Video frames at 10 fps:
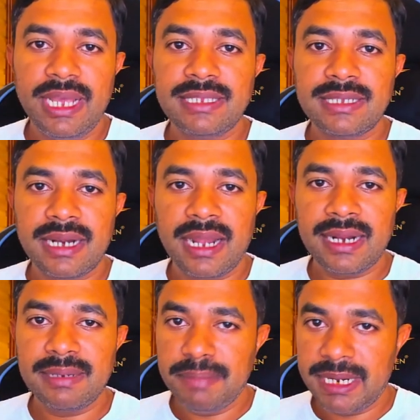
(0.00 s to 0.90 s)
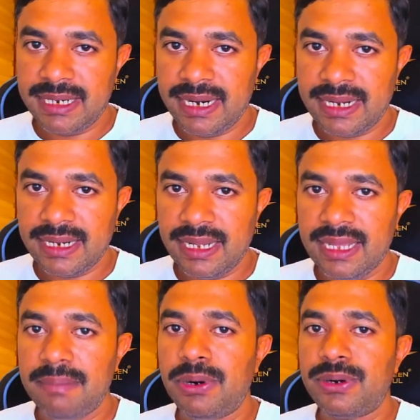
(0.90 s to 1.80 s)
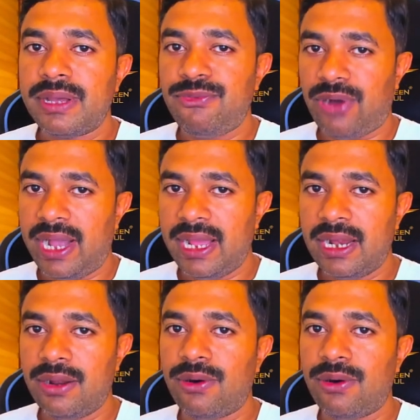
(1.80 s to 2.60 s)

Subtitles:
extract metadata about a file